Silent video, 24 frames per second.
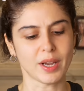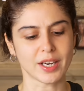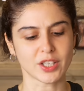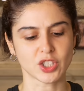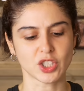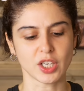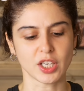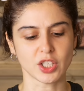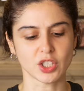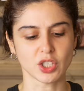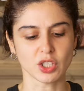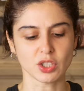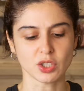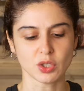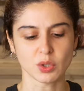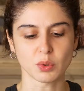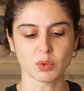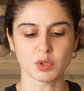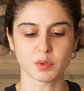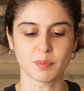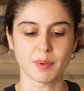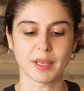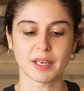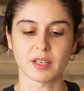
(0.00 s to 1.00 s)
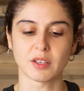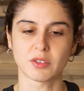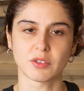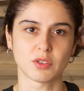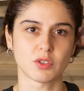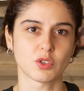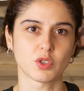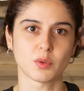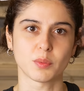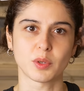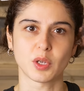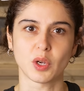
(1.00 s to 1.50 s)
Actually, I just use
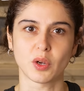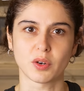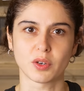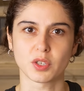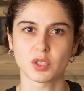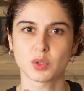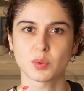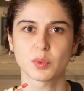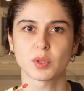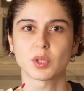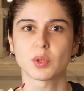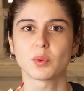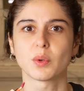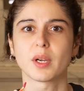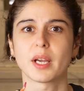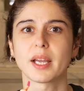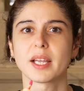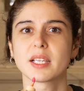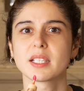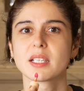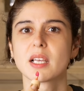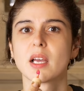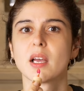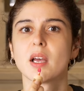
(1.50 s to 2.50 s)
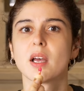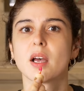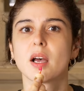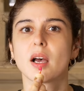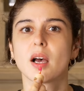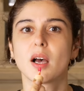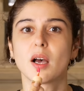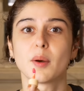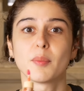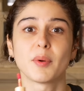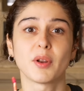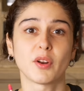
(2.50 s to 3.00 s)
Benetint, to be honest with you guys.
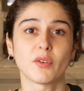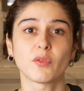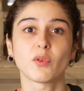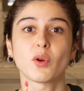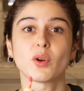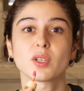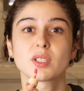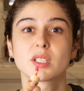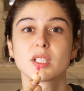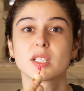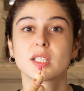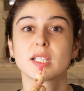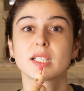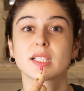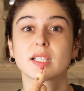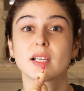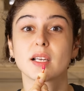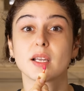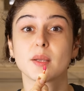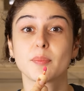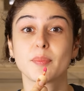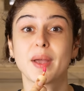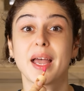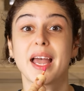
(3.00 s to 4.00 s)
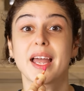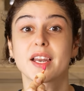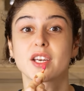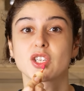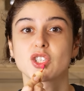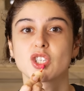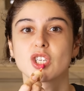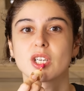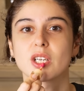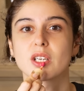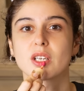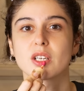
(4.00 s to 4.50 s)
But of course, this is a lip
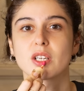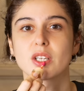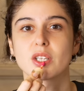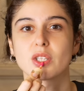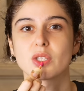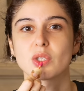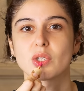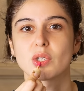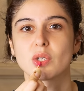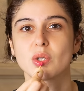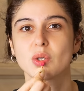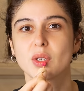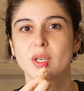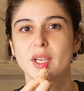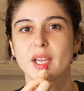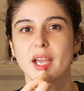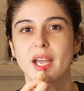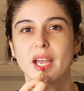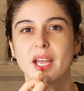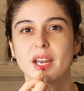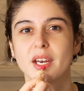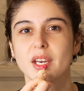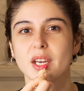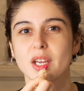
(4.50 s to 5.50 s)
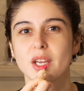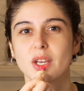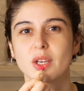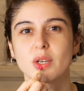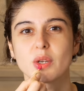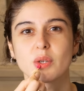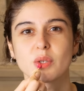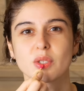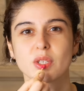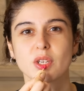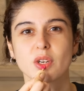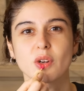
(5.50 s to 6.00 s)
and cheek tint, so you can
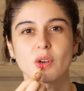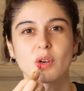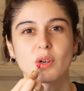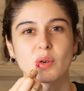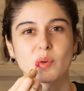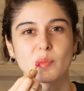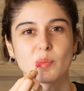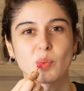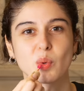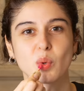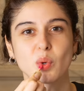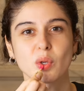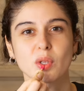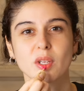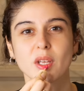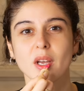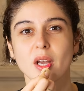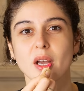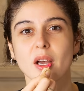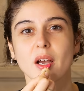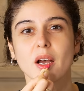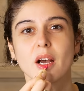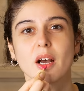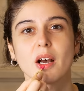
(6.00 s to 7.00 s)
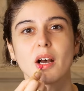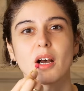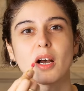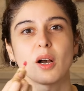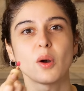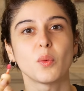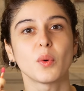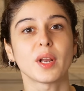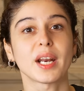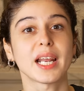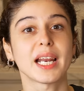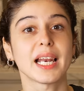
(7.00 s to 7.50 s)
use it on both.
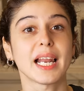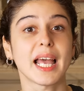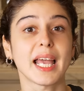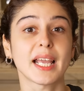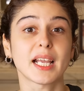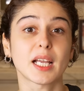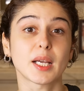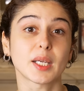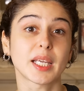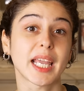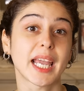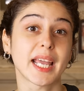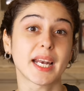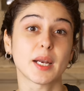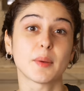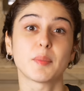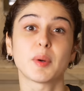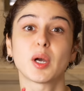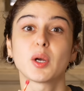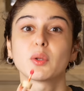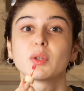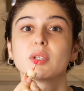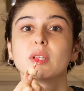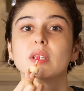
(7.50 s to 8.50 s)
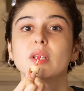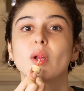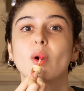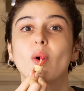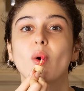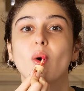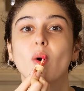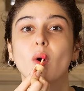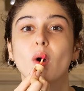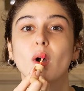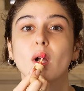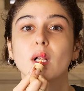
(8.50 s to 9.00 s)
What I like again about
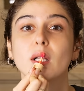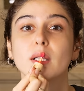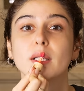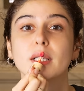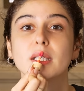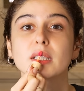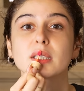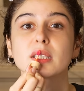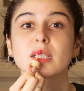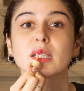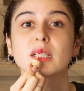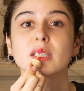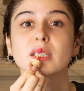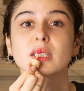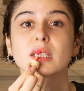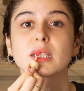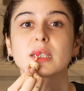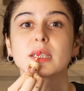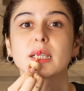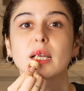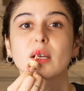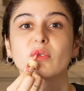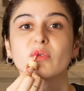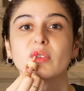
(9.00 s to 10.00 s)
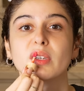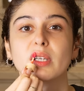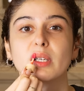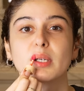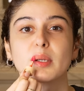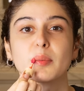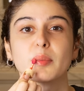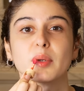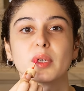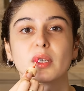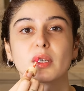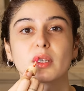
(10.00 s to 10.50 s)
all these tints is they are
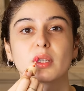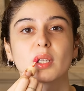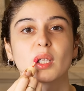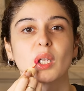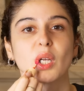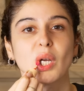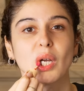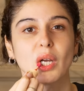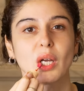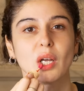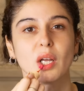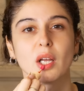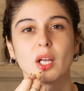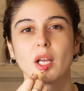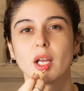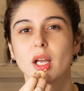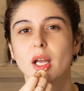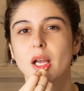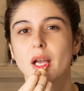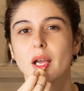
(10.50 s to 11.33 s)
buildable. The